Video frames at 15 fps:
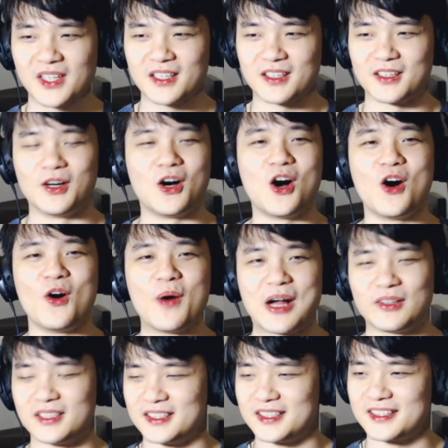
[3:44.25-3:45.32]
you know,
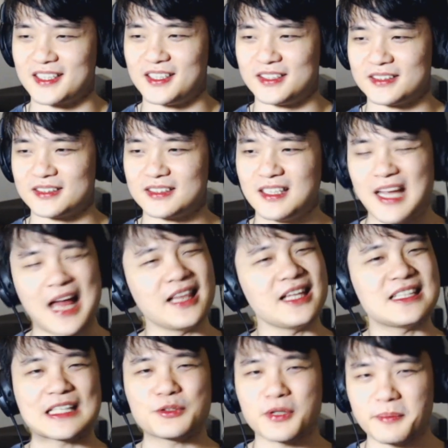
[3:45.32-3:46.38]
all-out assault. At least
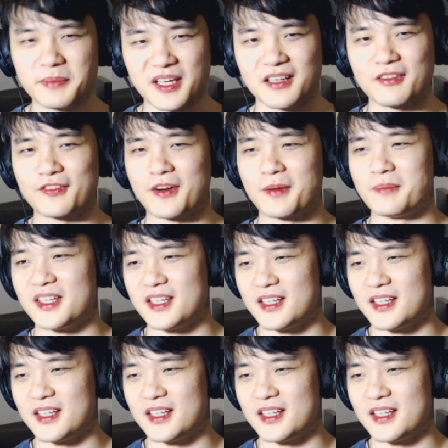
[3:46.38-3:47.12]
that's what I'm getting from